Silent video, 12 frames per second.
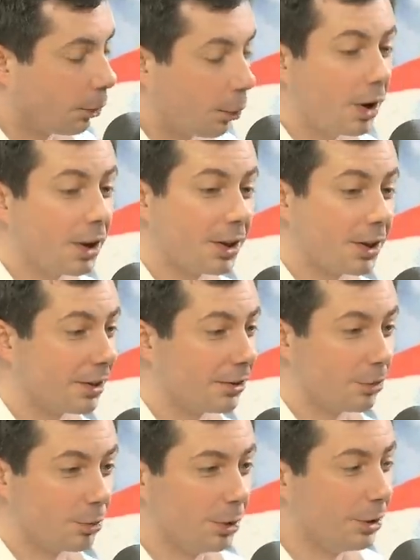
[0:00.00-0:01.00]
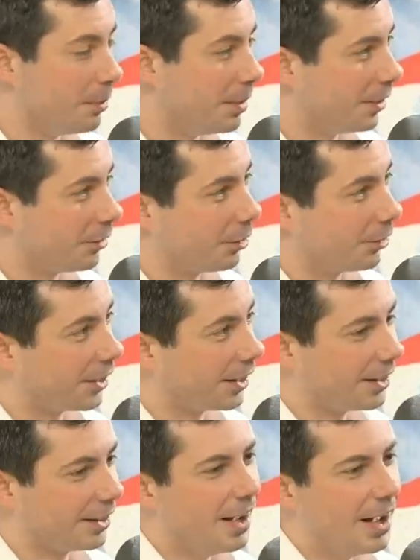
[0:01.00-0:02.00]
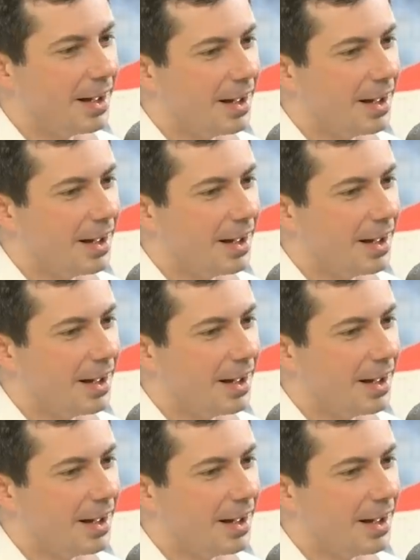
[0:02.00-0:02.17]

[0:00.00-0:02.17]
But one of the things that's really been interesting in,